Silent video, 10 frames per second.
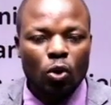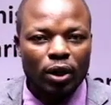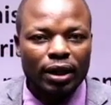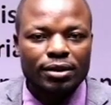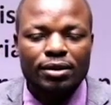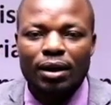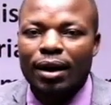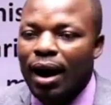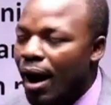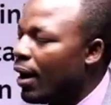organs
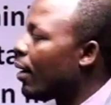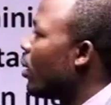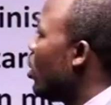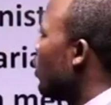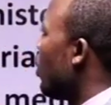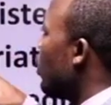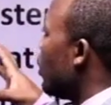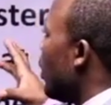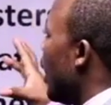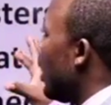are
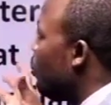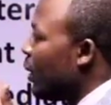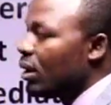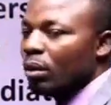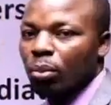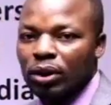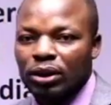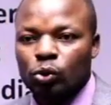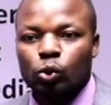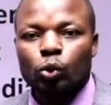helping the
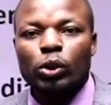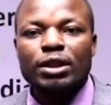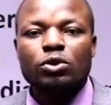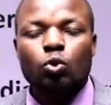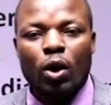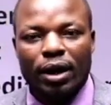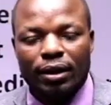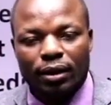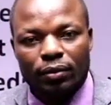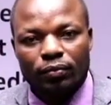body to do its
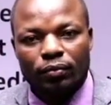work.